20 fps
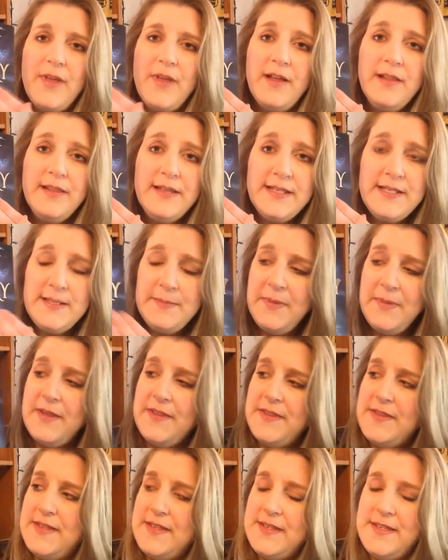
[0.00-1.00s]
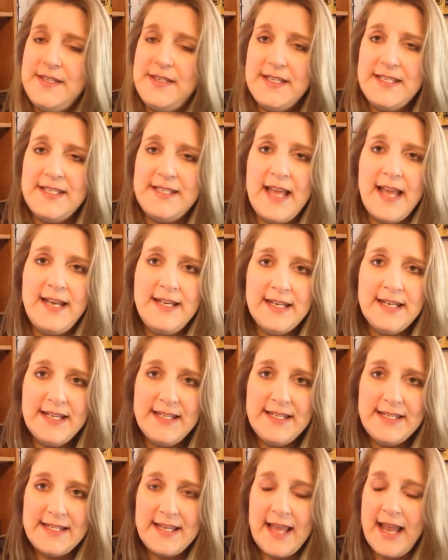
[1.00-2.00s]
Elizabeth's
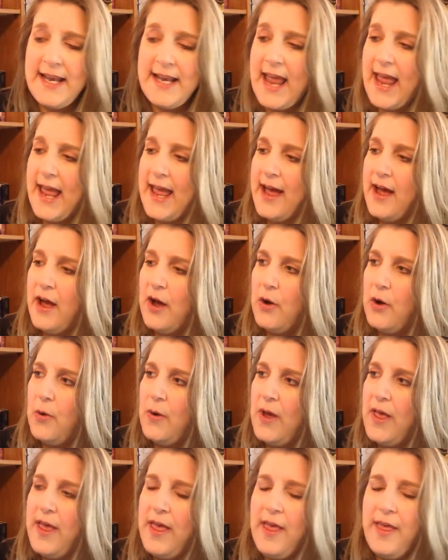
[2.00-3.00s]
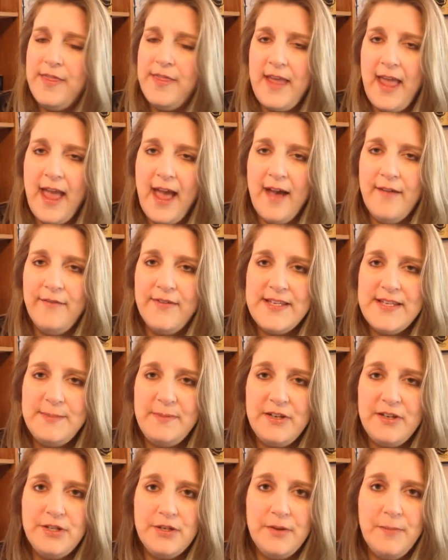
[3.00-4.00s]
descendants and how they have a
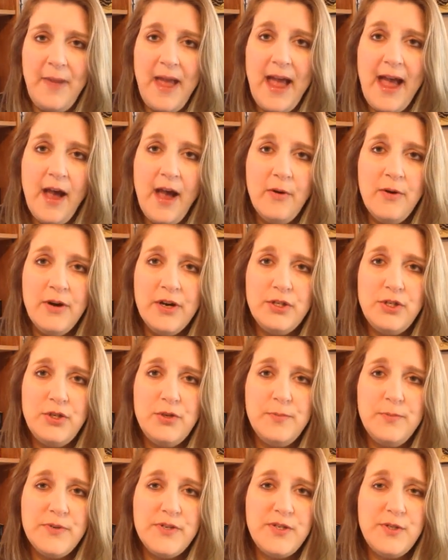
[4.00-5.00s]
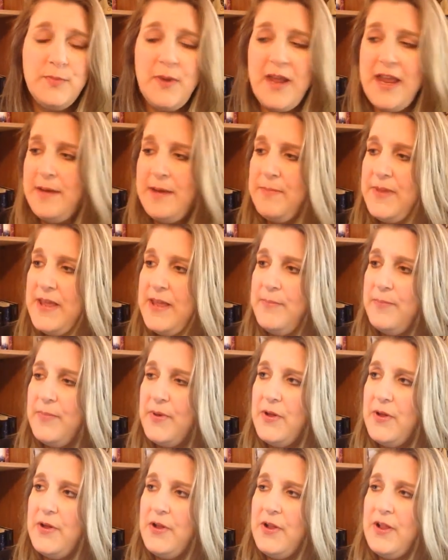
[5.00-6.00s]
special power to persuade
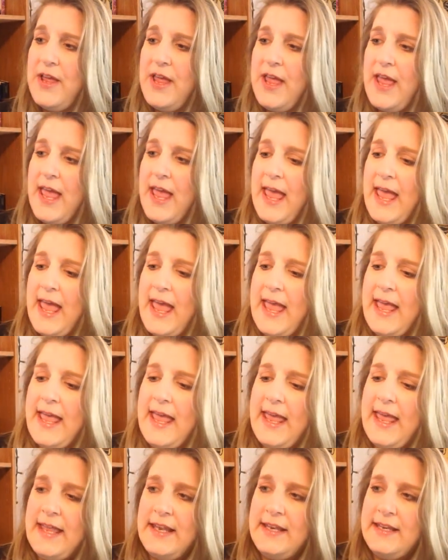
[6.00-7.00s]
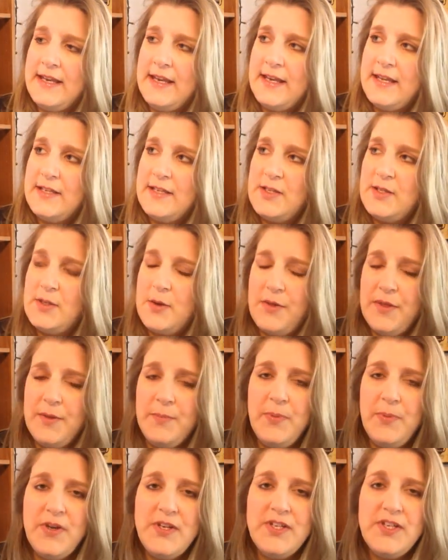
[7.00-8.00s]
people. And so the
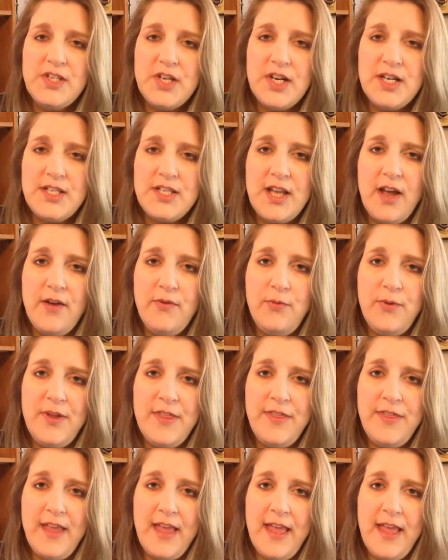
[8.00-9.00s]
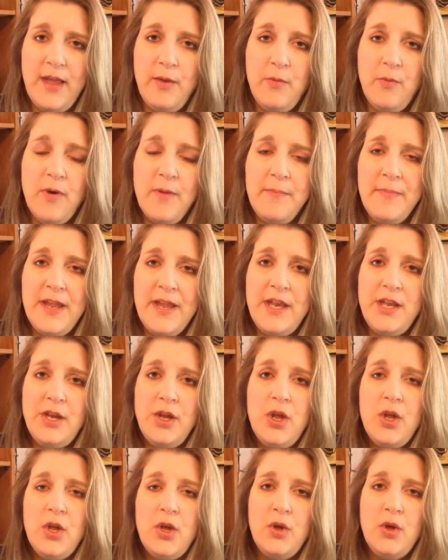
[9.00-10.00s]
book starts off with a woman
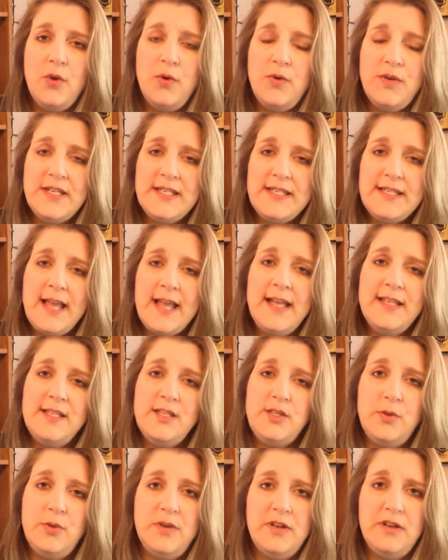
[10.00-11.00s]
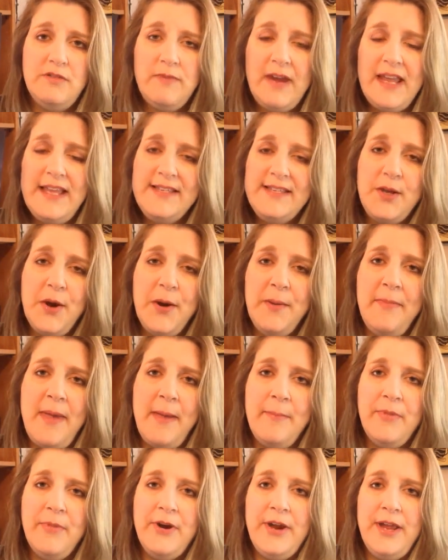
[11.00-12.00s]
who decides to erase her
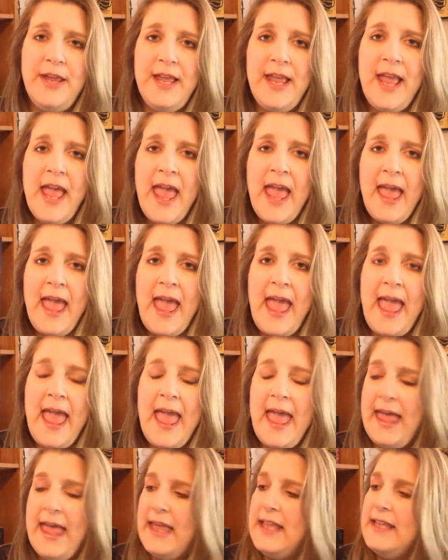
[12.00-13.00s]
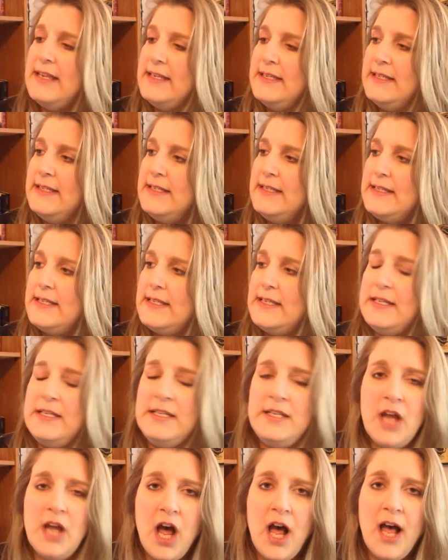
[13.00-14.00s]
memory and
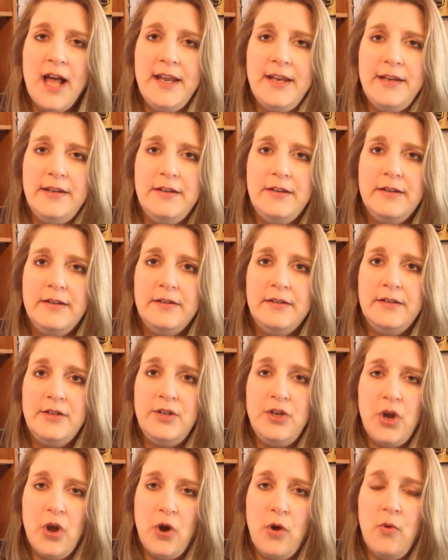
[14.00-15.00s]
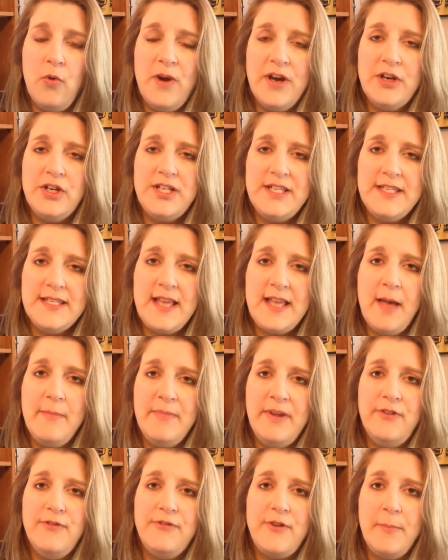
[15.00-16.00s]
not know where she's
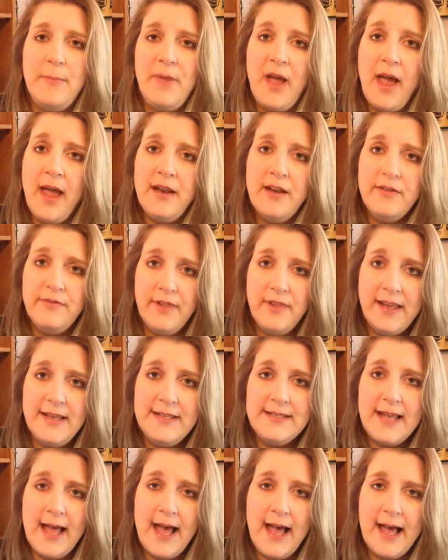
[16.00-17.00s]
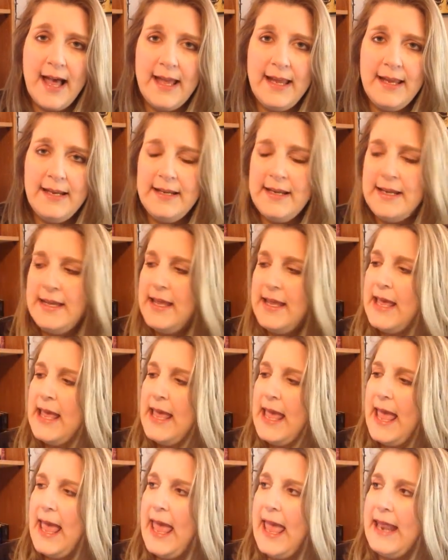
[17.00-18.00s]
coming from, kind of like to hide.
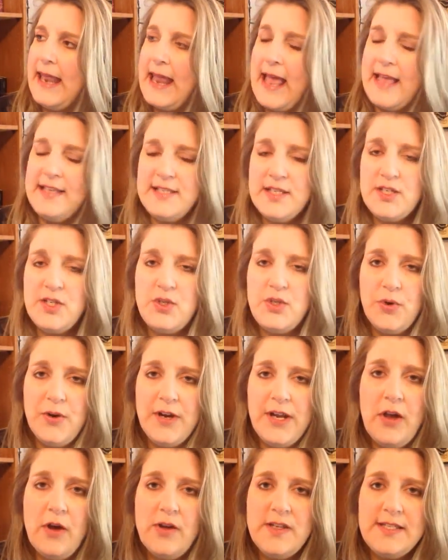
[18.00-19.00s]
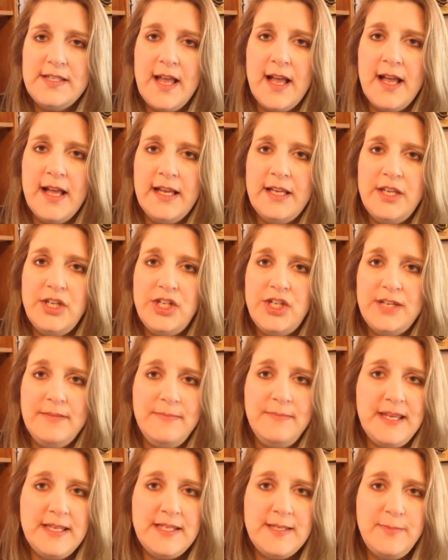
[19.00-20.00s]
And as the story goes on, she
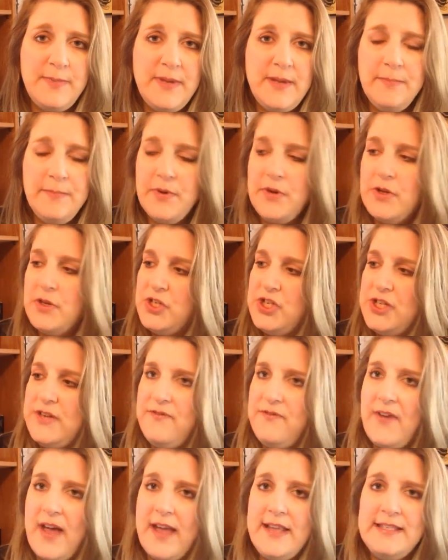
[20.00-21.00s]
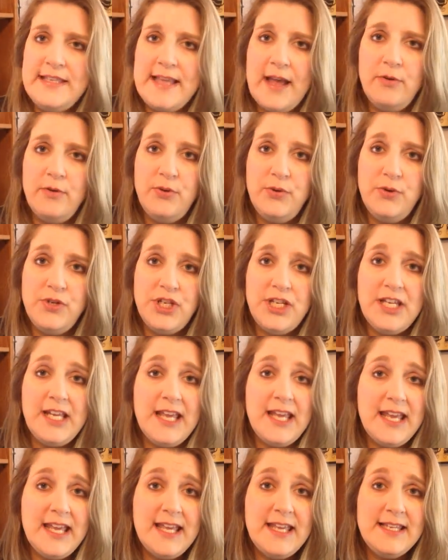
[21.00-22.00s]
meets people, she finds out who she
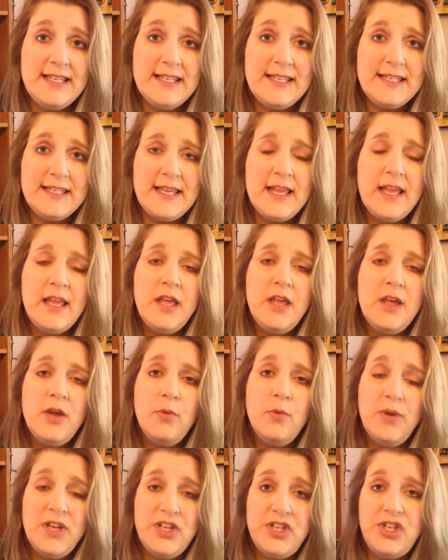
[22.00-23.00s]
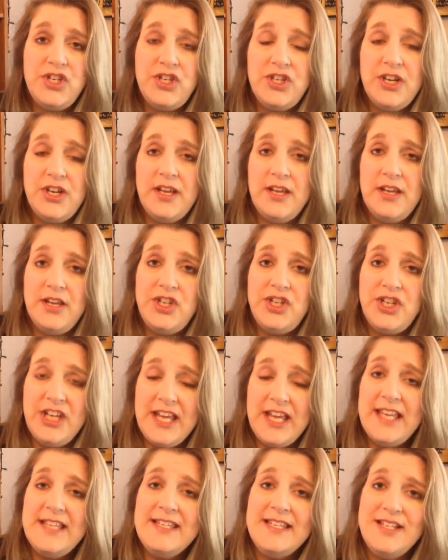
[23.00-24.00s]
is, which
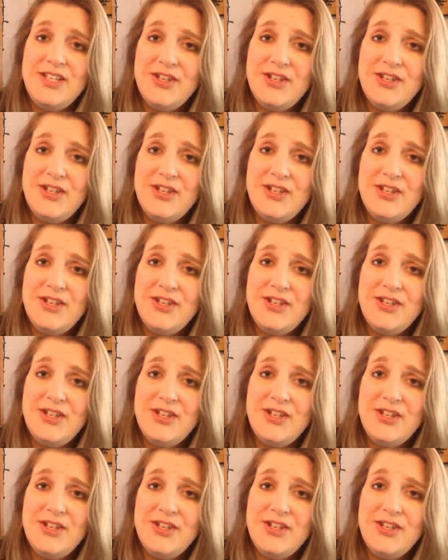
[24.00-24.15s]
she is a